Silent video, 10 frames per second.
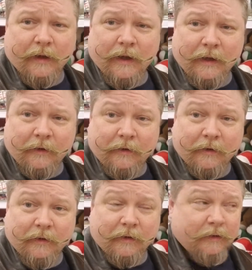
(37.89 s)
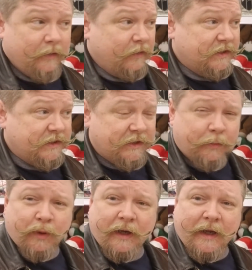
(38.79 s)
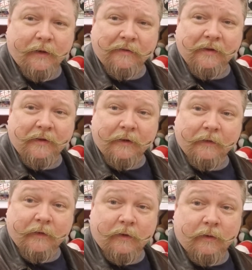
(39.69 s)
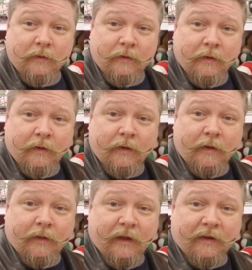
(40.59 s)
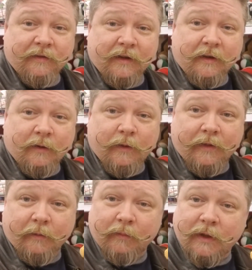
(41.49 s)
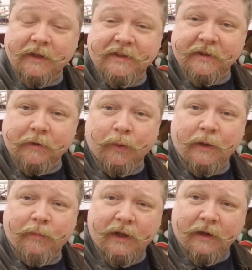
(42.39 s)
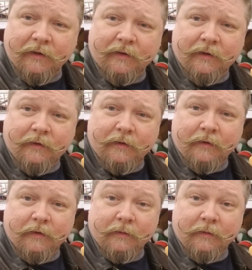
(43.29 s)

and gingerbread houses and the little things that go with them, like gingerbread penises.